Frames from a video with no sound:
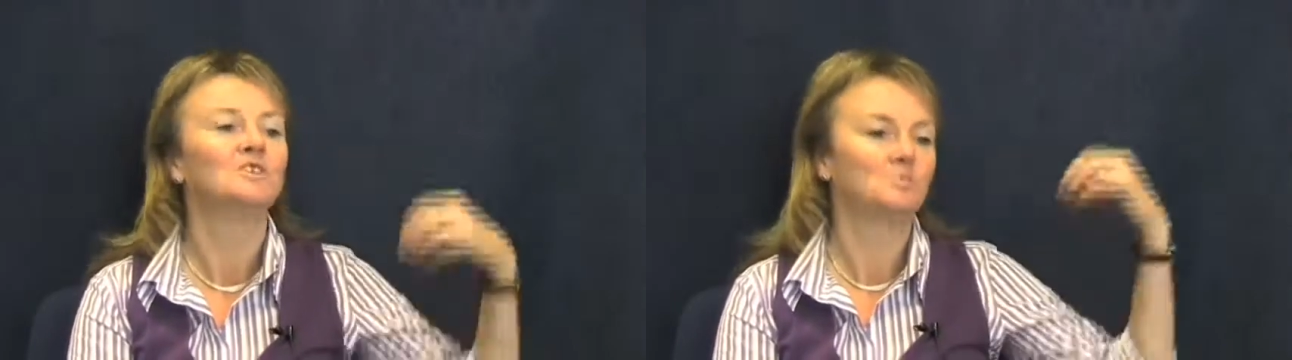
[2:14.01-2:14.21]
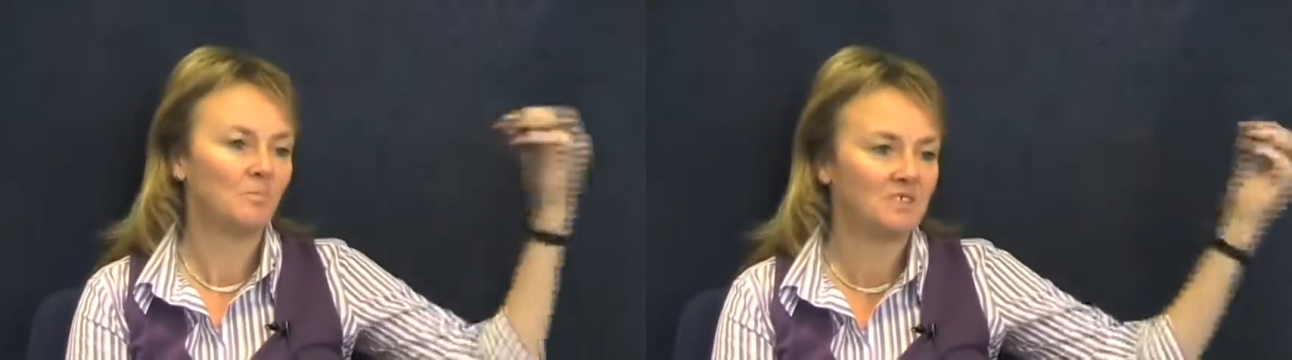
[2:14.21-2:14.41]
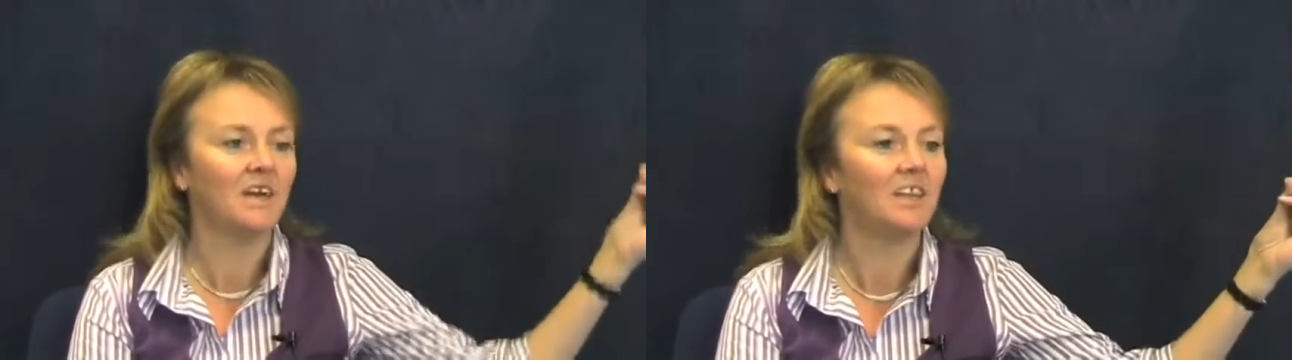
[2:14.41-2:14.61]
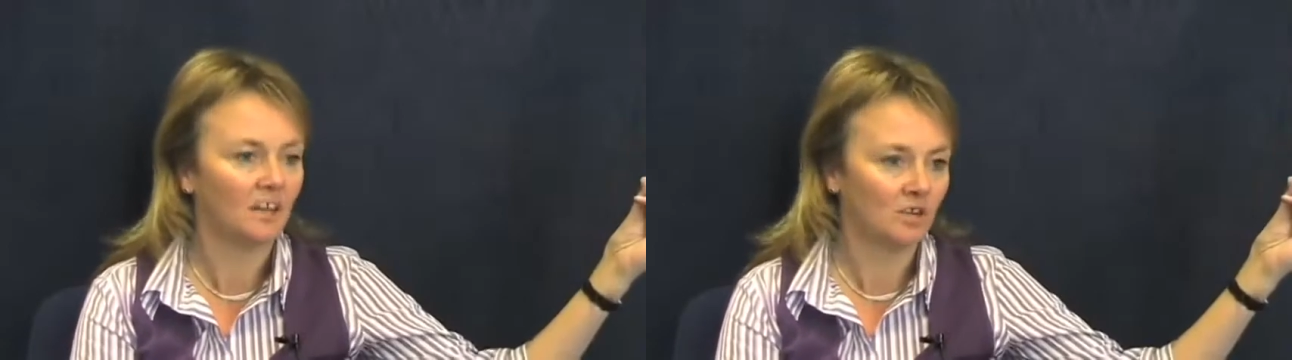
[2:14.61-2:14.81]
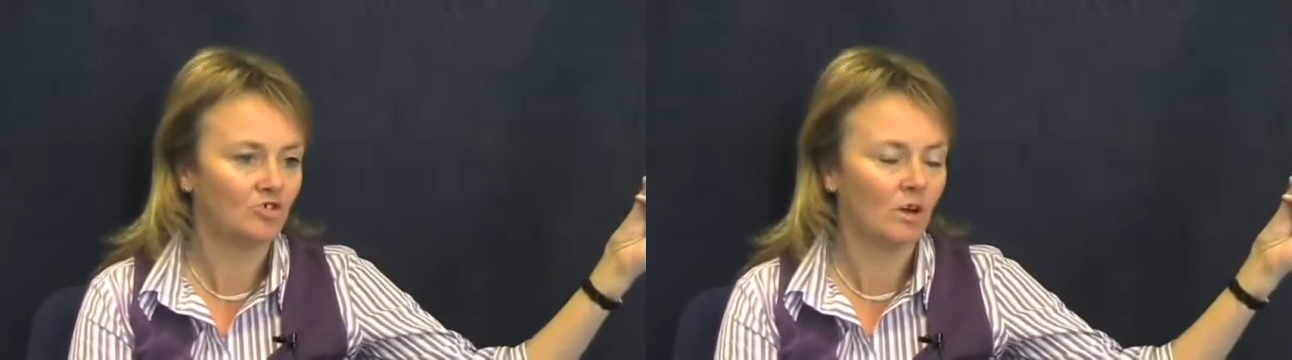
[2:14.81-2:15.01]
to a
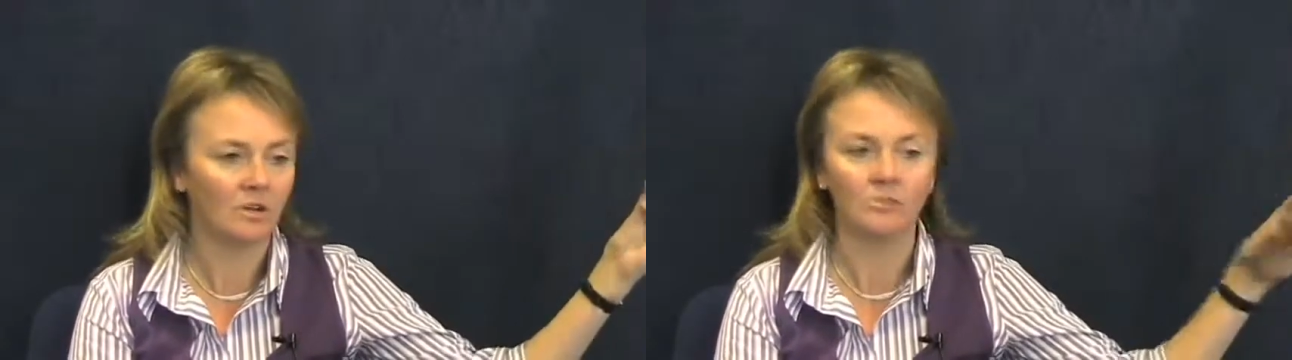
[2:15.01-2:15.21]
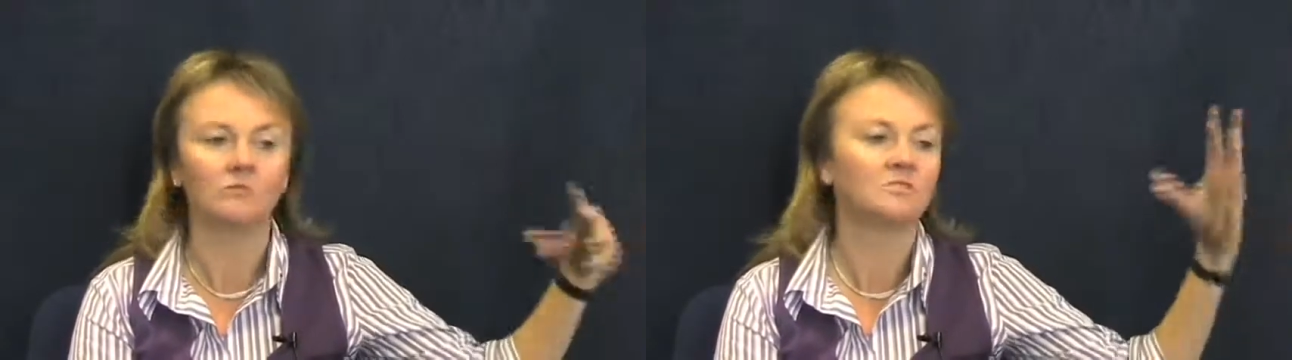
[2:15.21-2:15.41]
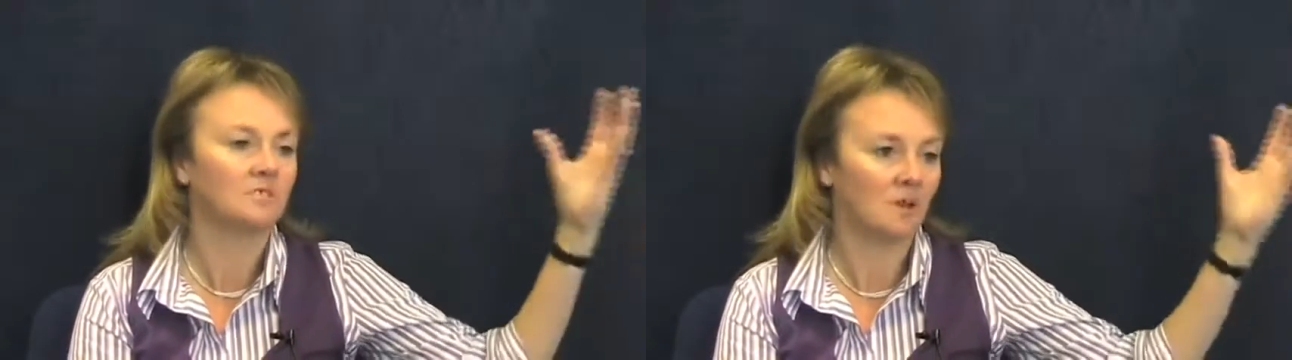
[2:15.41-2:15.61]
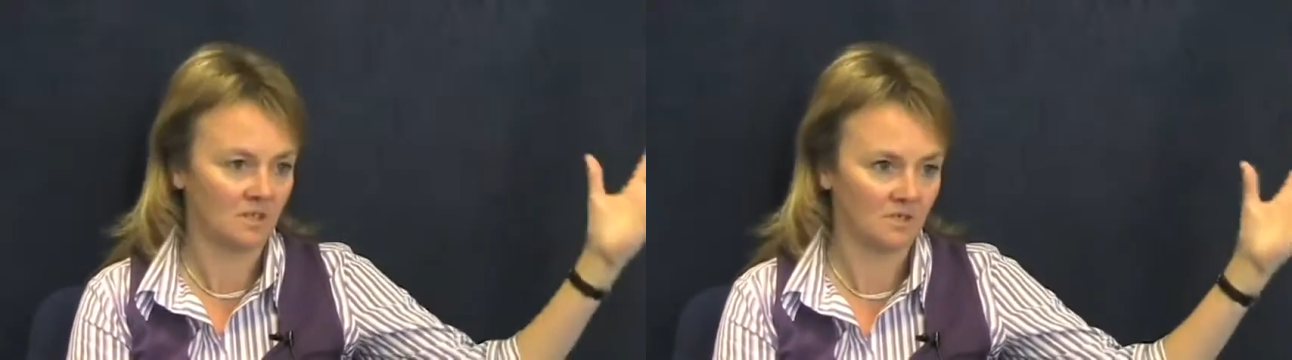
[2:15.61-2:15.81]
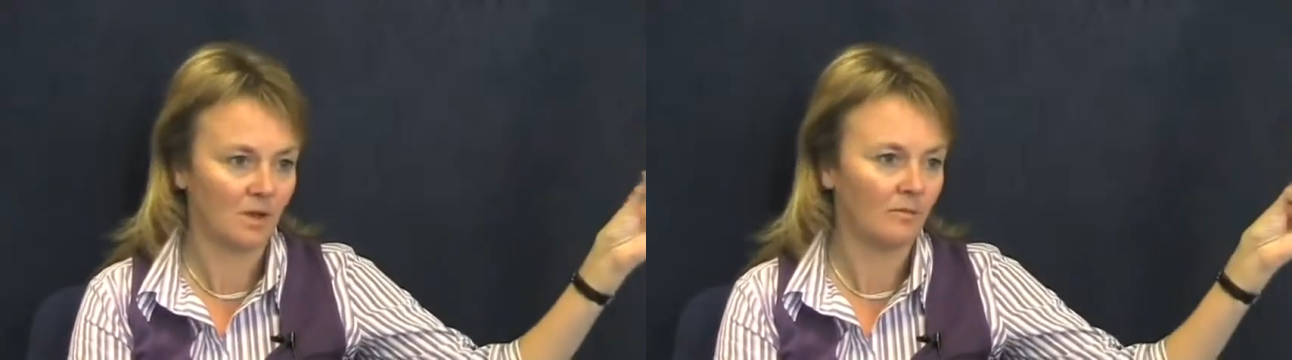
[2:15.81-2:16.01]
particular drug called
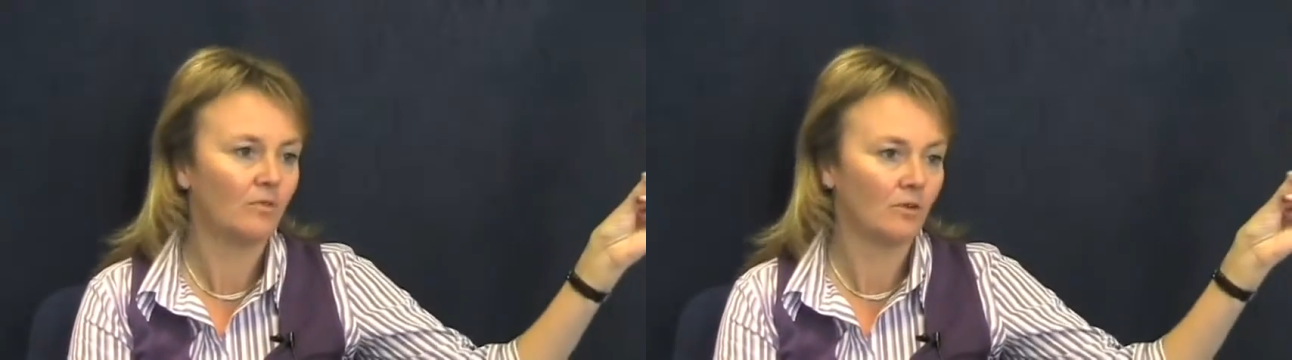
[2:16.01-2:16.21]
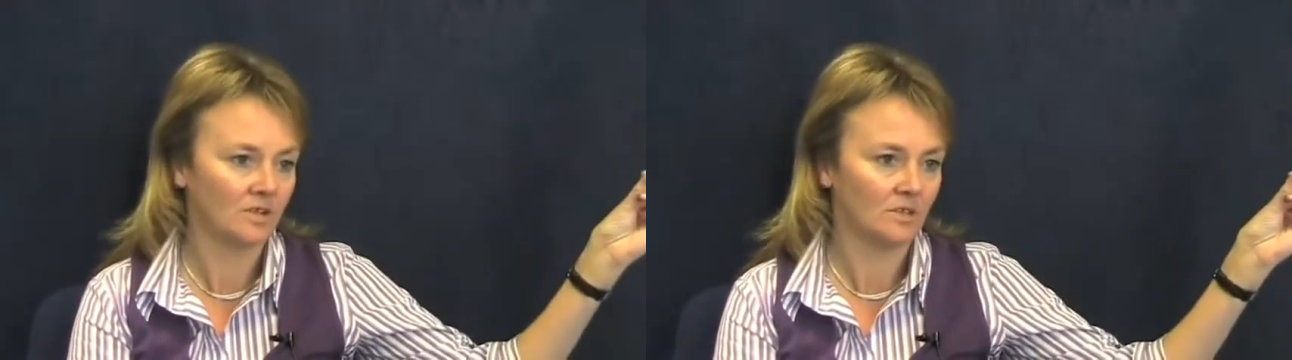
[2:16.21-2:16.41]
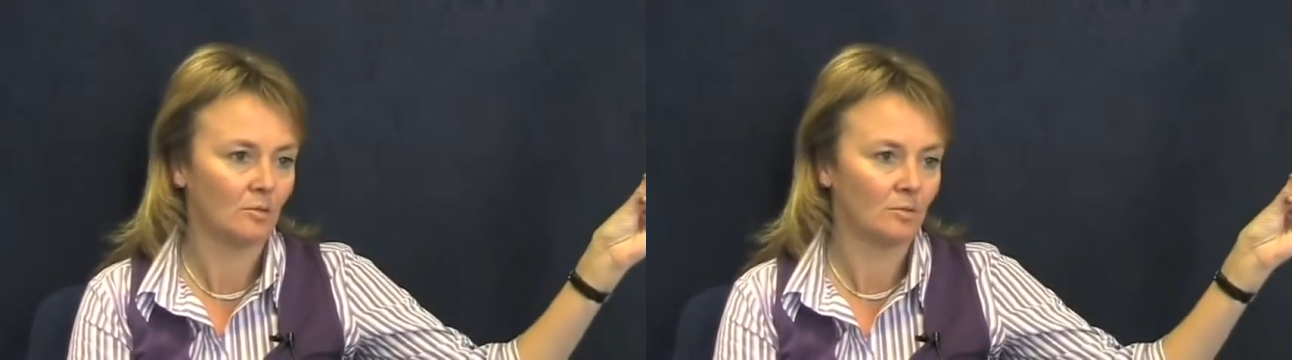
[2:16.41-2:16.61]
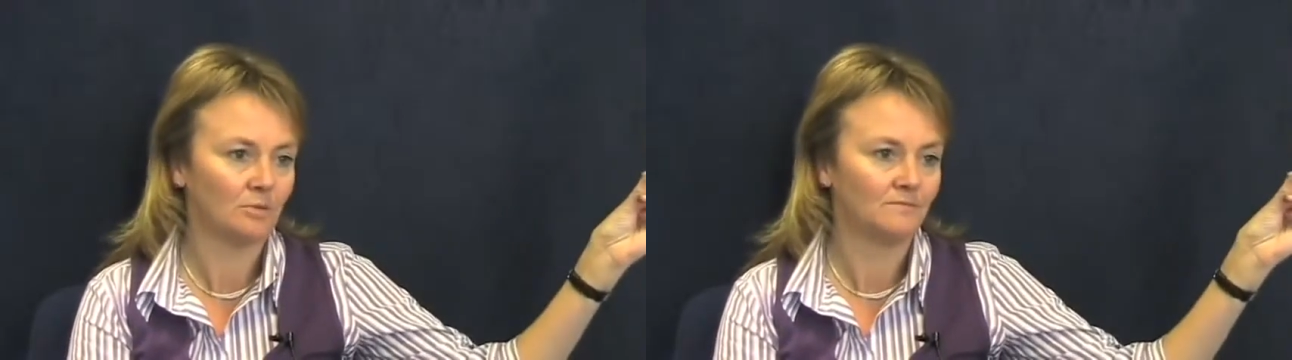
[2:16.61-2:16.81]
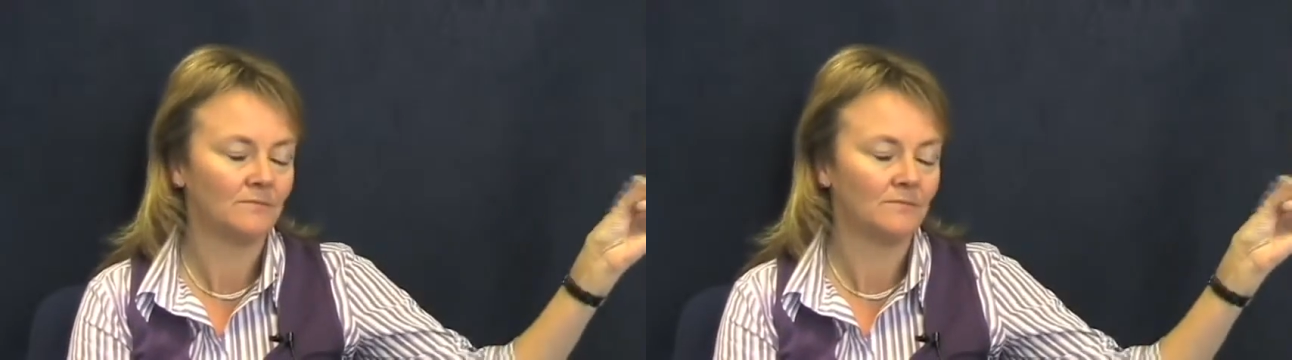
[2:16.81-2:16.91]
cetuximab, for example.